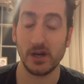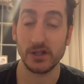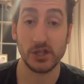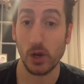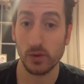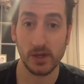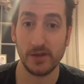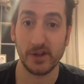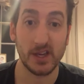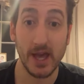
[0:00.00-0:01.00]
I don't
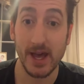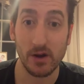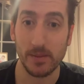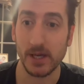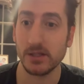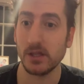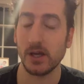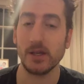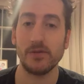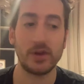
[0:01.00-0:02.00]
even care about it.
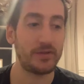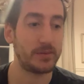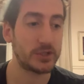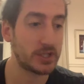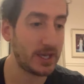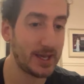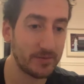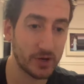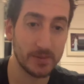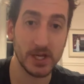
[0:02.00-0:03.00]
Like, even if I'm just
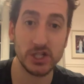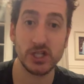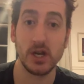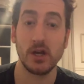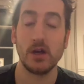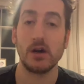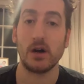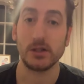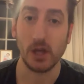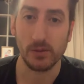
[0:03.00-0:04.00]
eating rubbish,
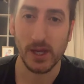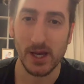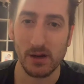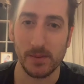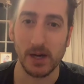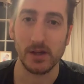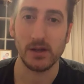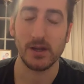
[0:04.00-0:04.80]
I don't care about it.